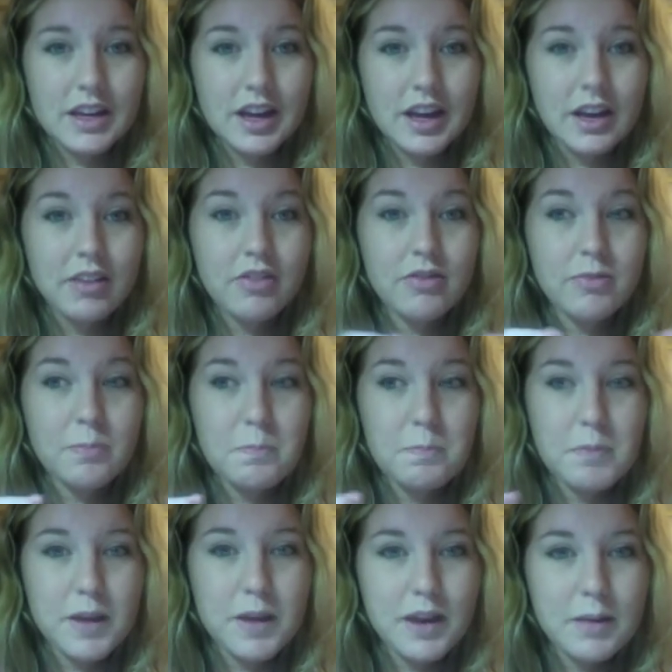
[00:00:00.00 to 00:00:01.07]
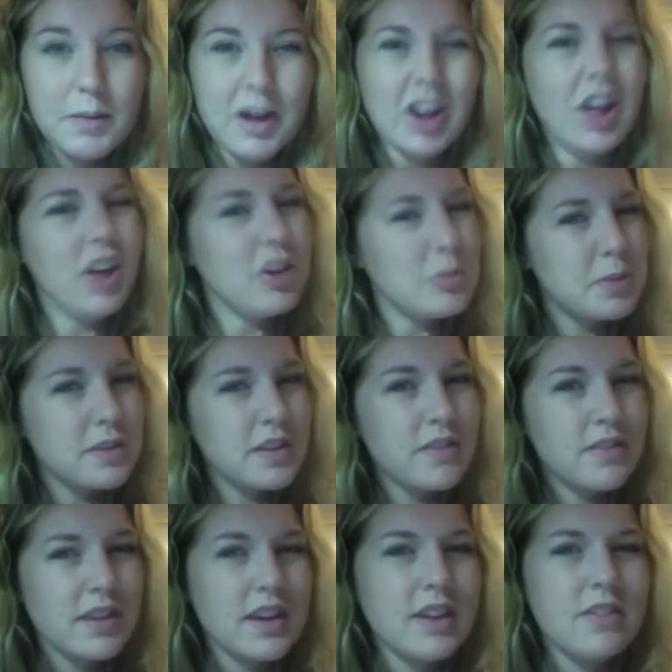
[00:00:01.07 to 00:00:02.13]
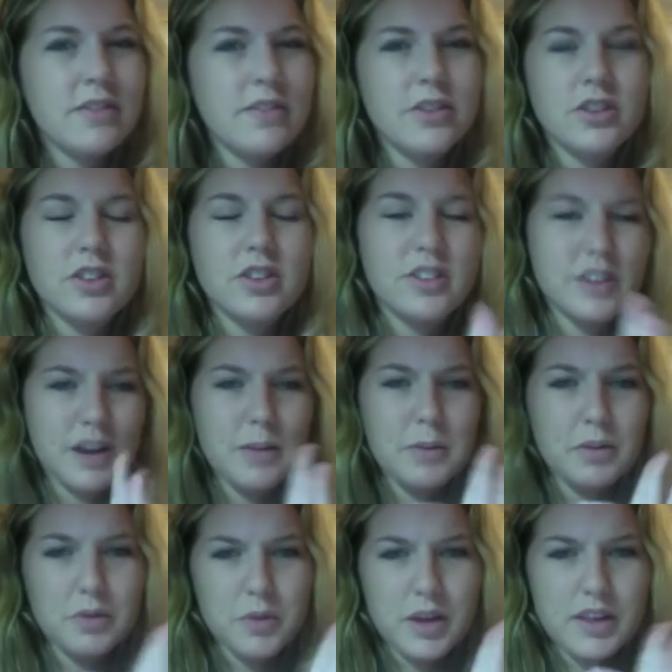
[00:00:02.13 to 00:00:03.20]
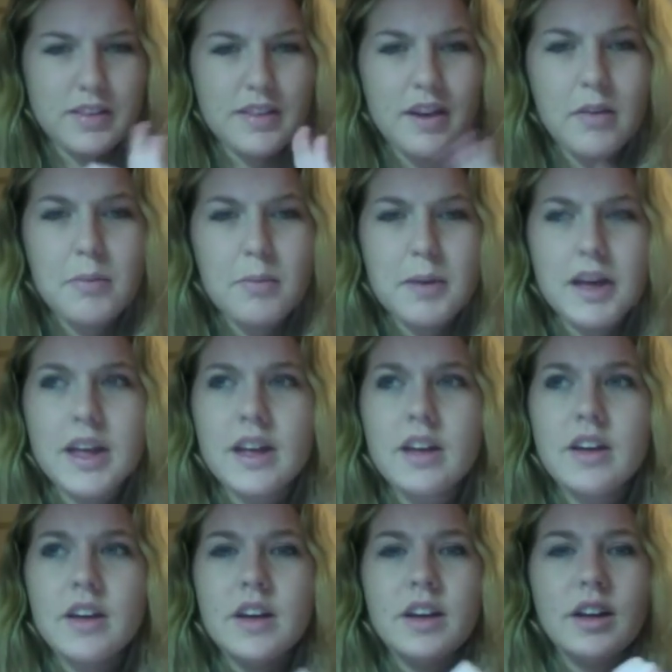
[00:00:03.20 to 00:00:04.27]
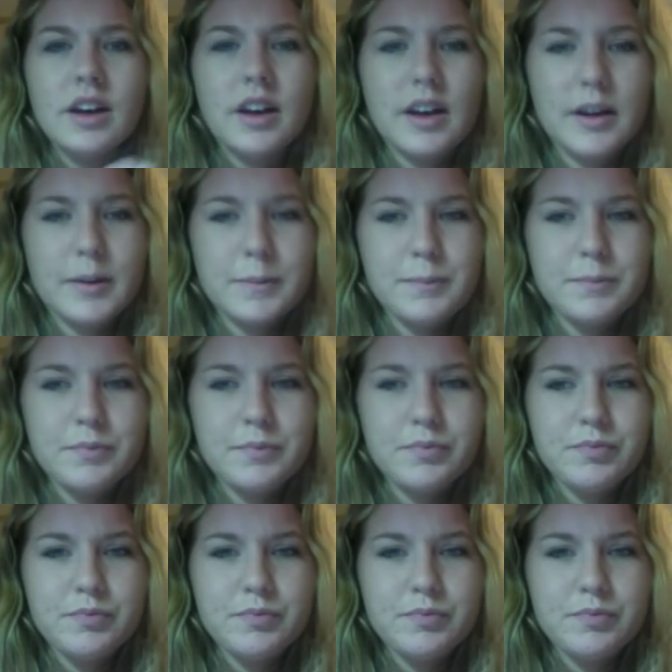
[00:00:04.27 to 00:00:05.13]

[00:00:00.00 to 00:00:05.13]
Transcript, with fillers: I've been about one hundred percent vegan for just a couple of weeks now, but um,